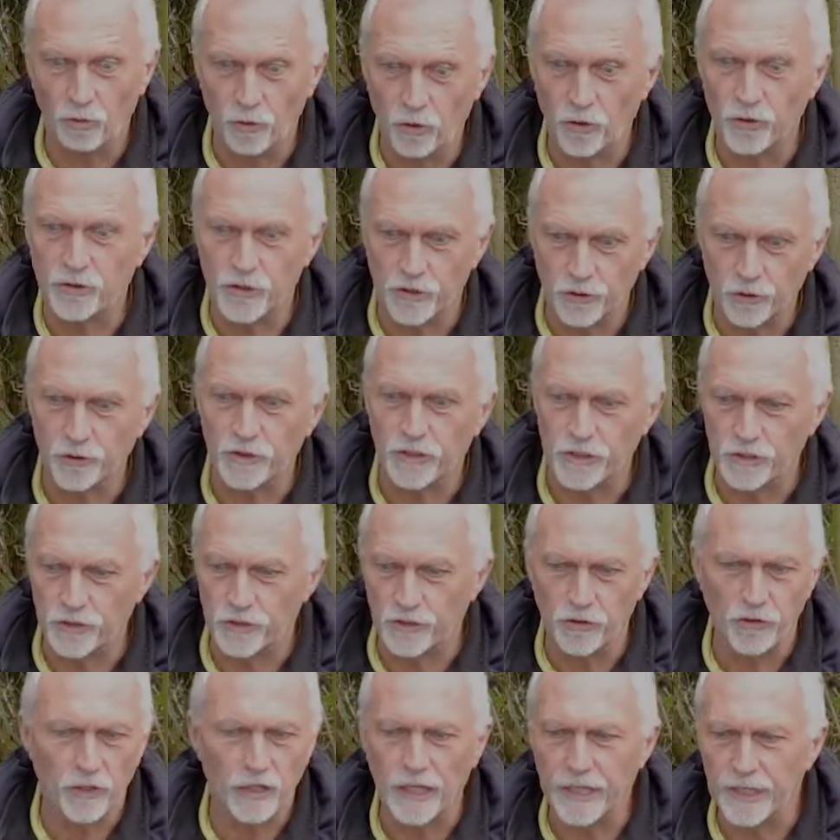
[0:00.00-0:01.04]
water touching the
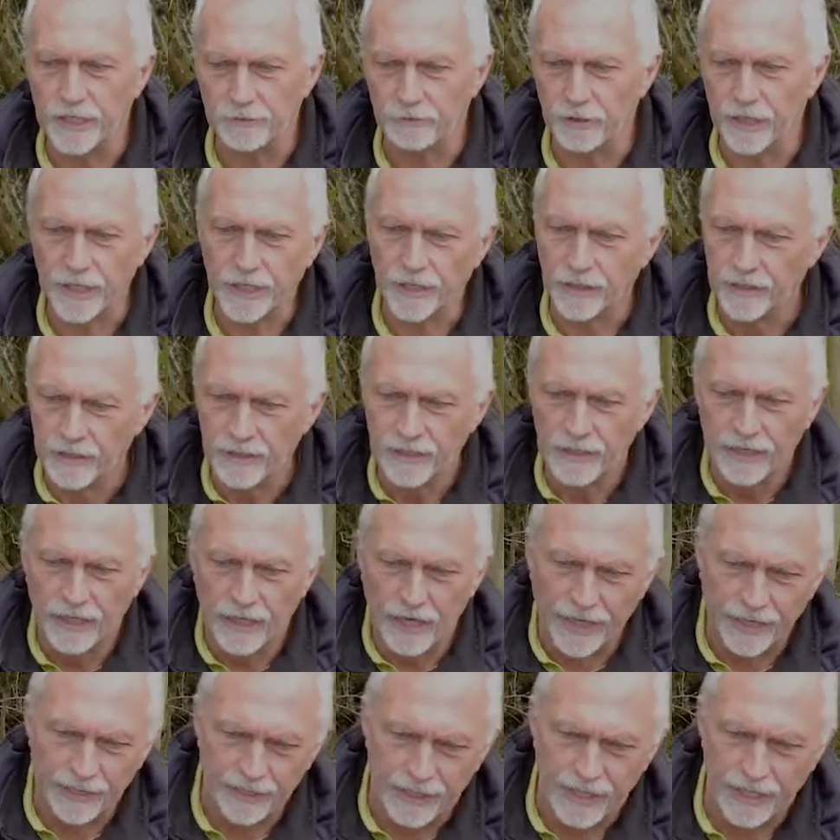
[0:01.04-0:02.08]
soil anyway,
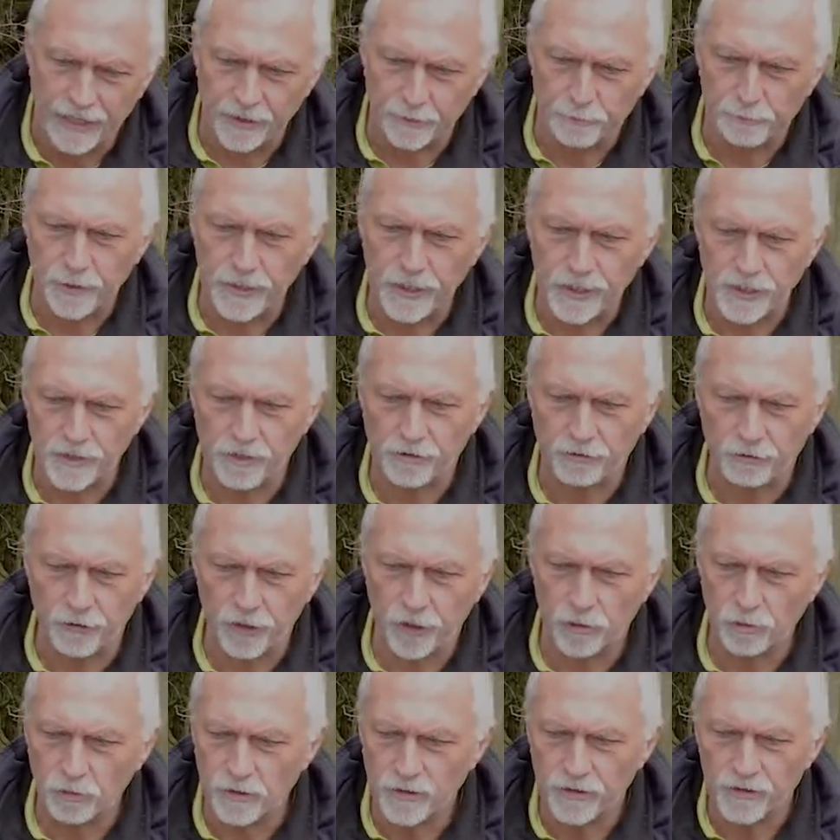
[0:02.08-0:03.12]
and now the peas are
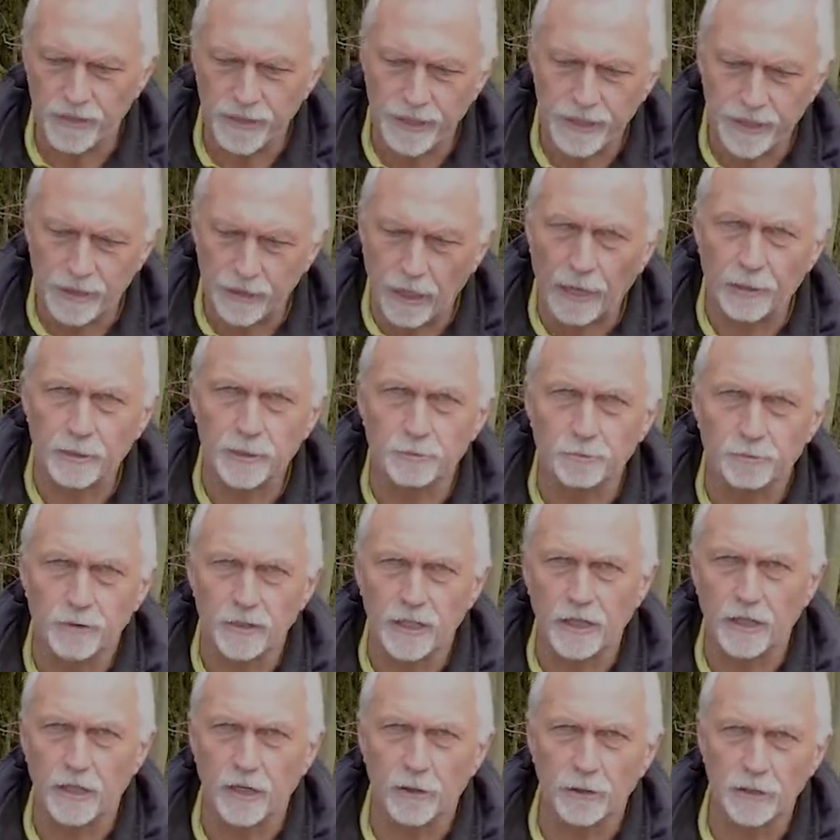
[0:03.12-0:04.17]
through, they need
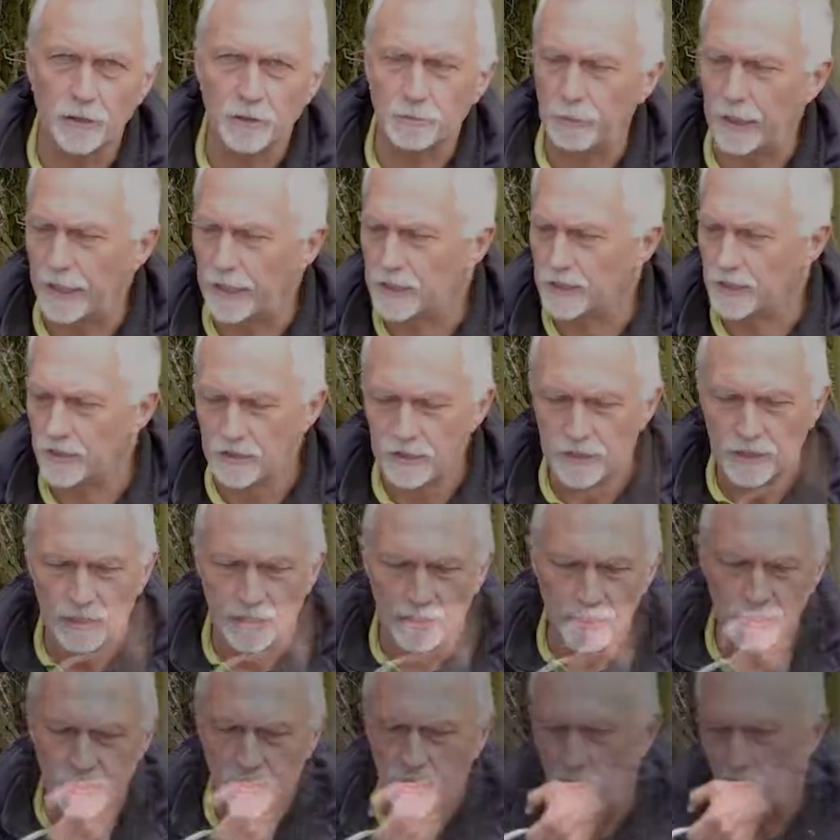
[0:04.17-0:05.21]
that growing space.
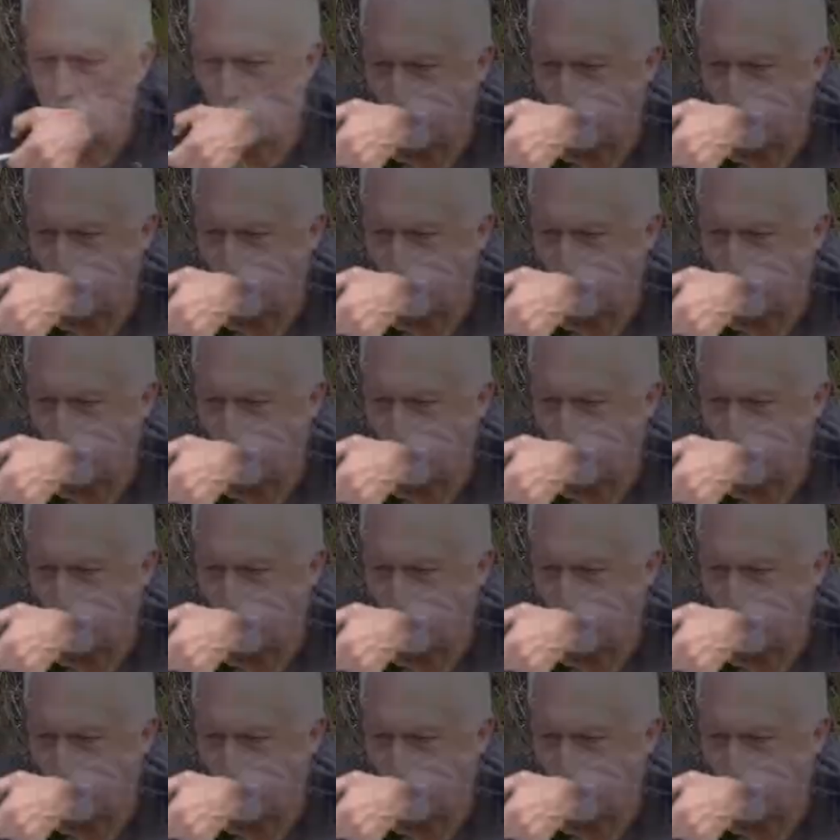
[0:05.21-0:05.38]
So I